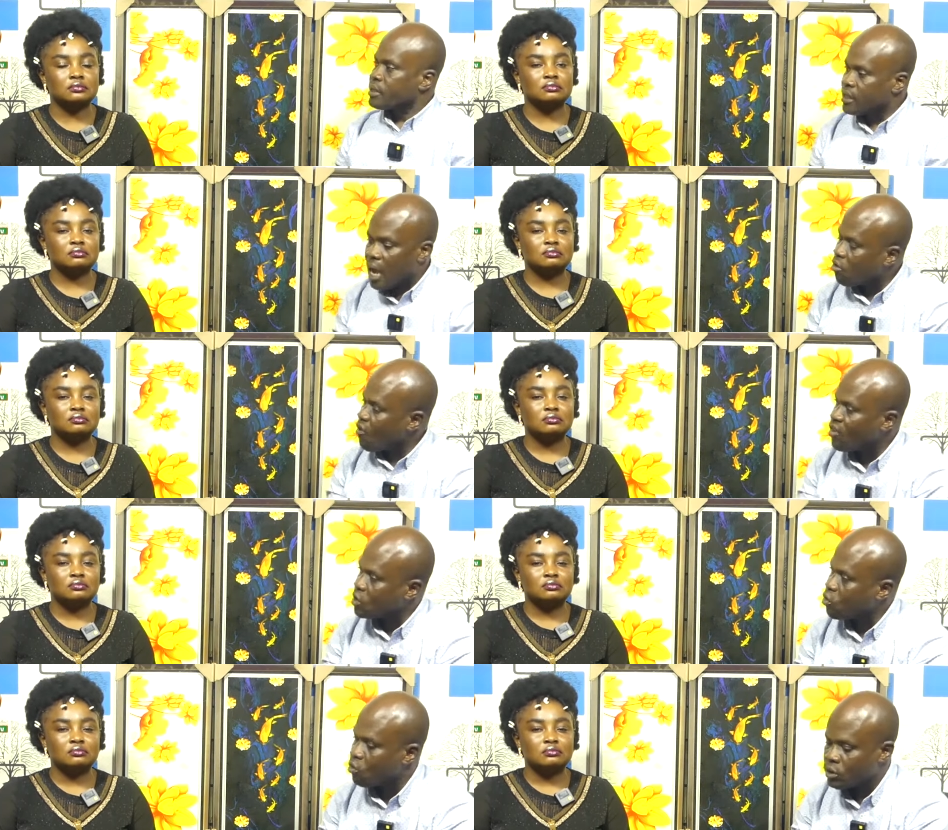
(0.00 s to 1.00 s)
Speaker 1: sa ngo fo
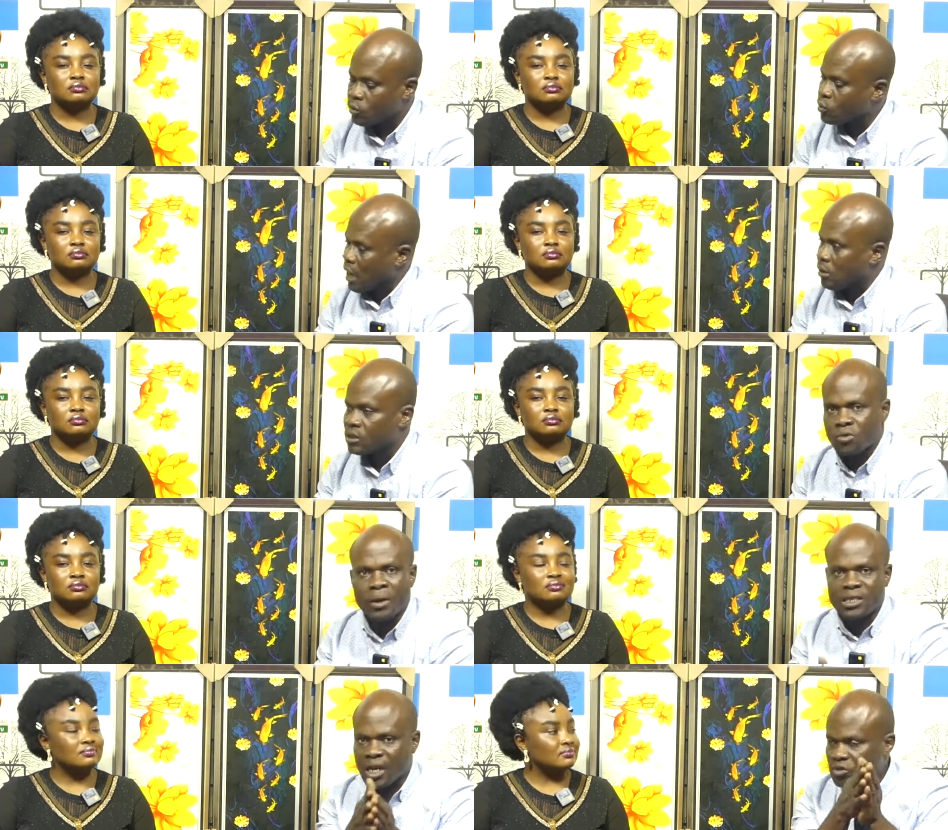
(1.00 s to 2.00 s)
na so o ka o
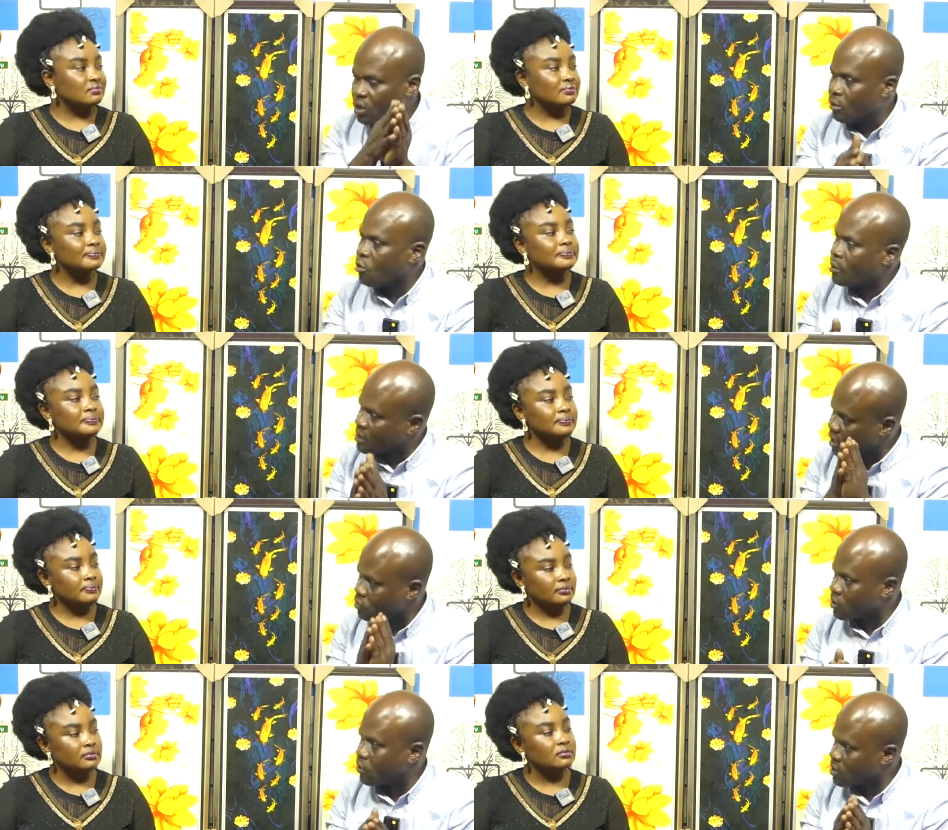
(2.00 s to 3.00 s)
betna so na o
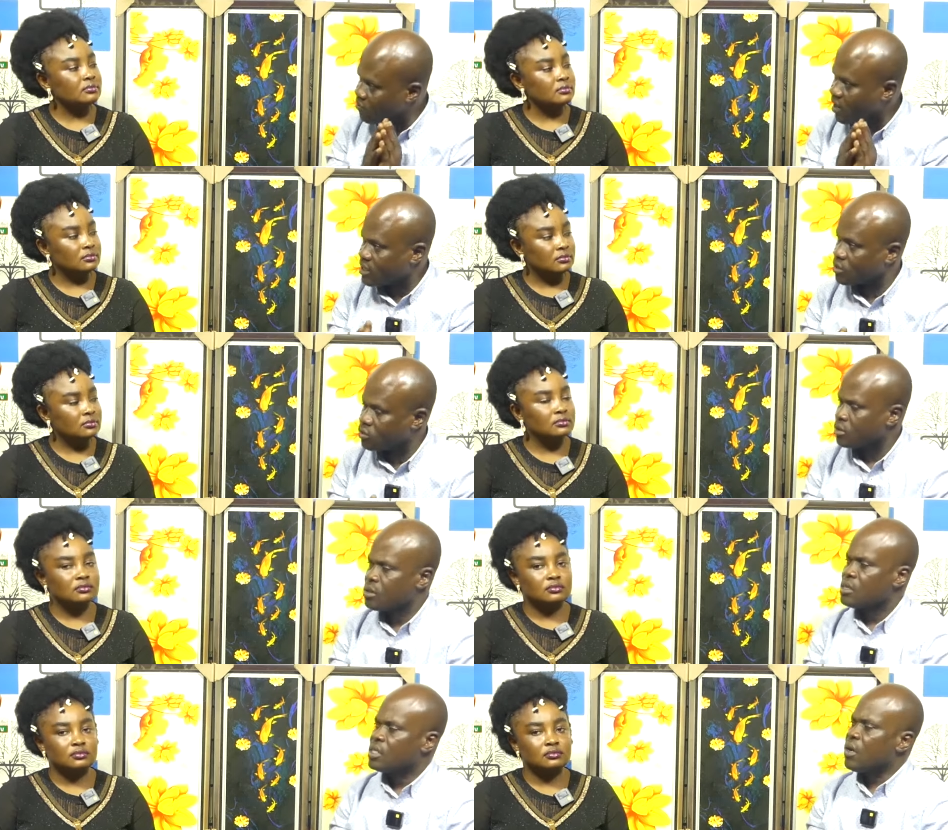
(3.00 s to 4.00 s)
betna so na o ye vice no
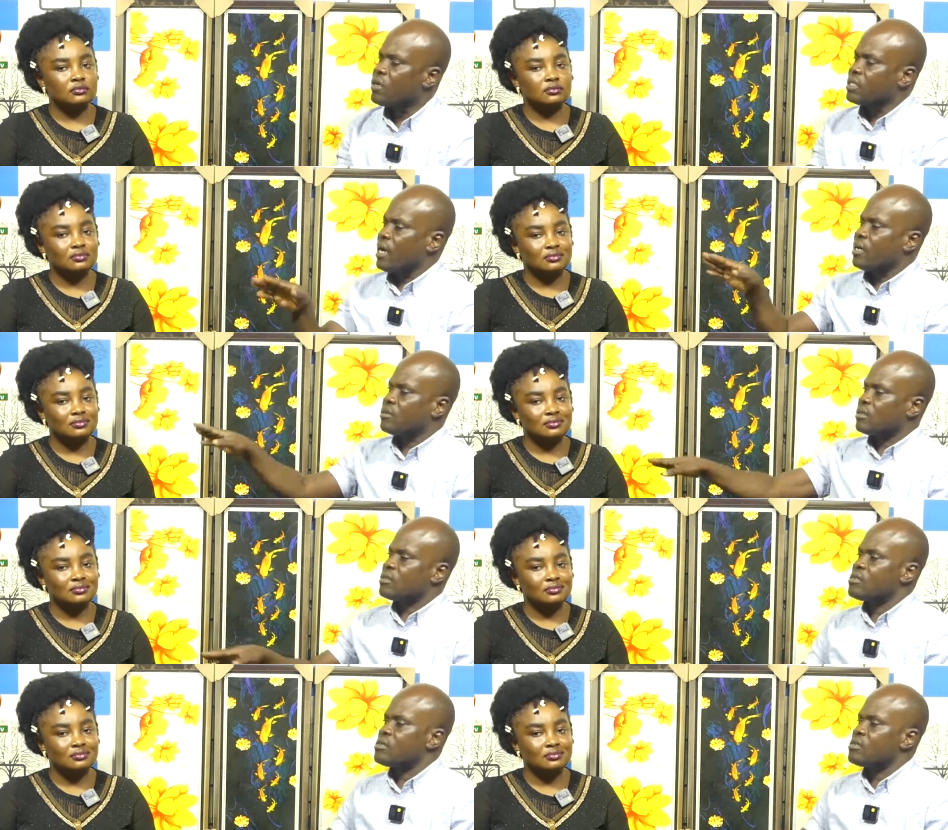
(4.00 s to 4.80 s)
na o ye sa